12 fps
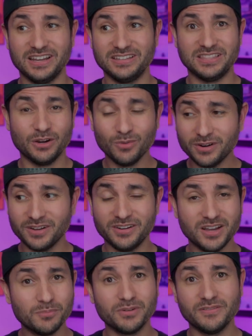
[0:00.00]
There were a
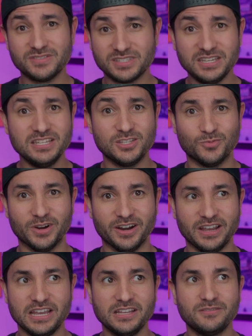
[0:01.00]
number of scenes where
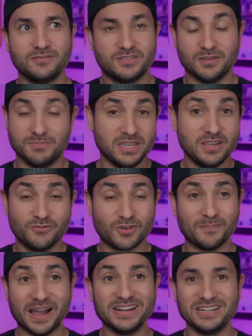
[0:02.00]
it, to me,
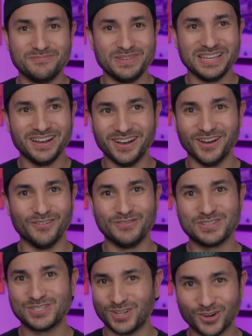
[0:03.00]
reminded me of
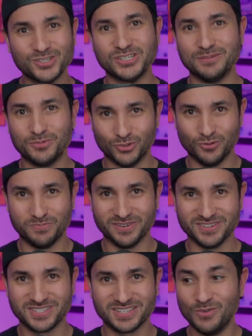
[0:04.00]
Starship
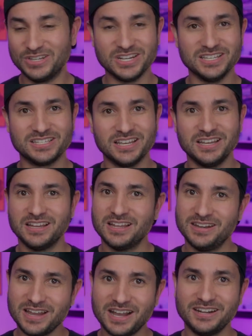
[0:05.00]
Troopers, which is
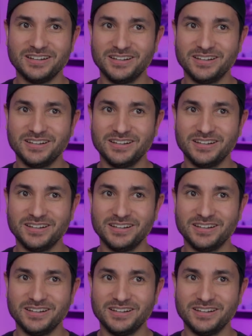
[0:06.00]
not